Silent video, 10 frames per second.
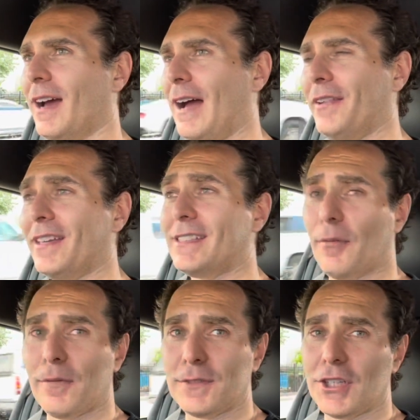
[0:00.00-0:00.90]
I think in
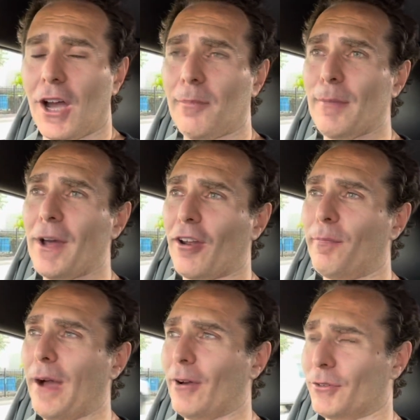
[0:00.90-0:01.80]
terms of top amount of
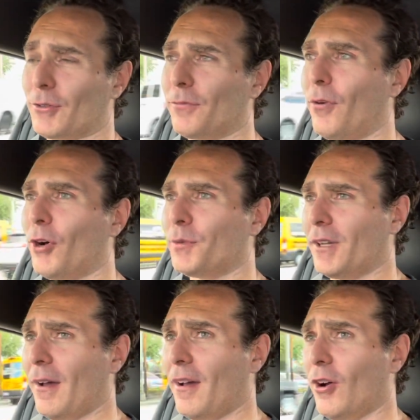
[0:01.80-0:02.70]
power, those 400
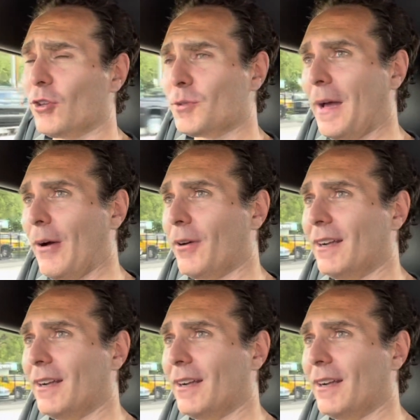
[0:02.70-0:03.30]
horsepower,